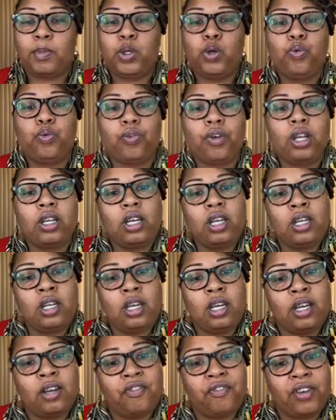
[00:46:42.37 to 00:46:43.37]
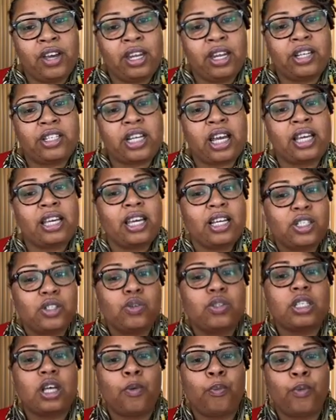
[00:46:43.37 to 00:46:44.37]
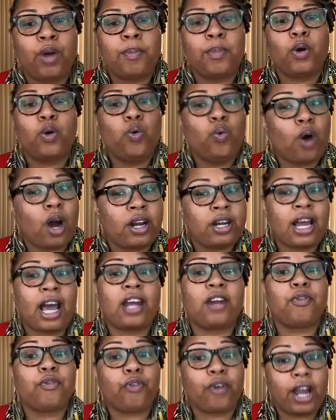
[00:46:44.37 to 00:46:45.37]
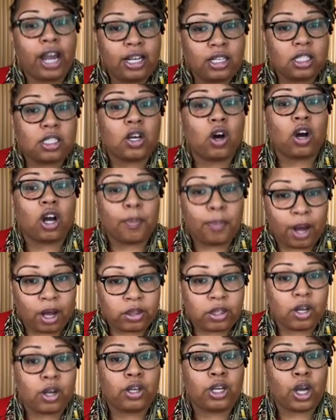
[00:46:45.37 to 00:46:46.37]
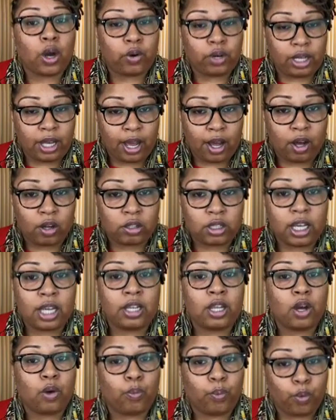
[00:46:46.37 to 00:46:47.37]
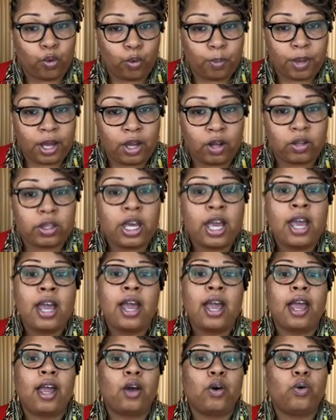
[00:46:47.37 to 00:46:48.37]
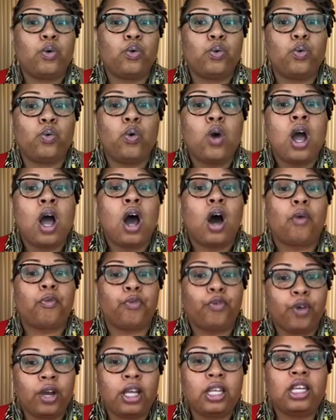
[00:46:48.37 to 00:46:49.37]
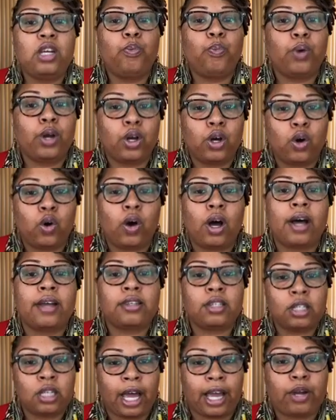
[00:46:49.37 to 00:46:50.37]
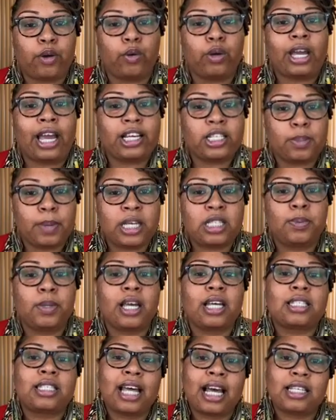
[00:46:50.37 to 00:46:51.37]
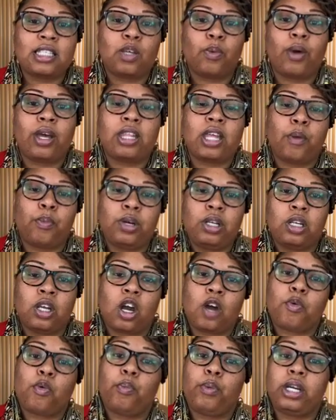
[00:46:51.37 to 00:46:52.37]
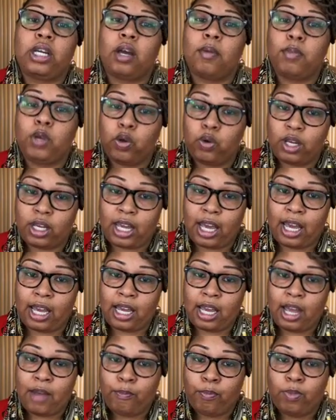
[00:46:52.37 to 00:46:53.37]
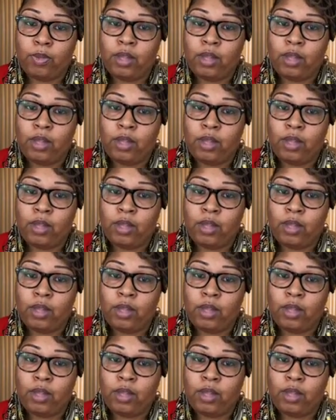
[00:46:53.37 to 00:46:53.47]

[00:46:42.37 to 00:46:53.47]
You really need a village, and get you some women who are not afraid to talk about their yoni health and their womb health, and who really will like create space, because that's the way that we learn when we communicate.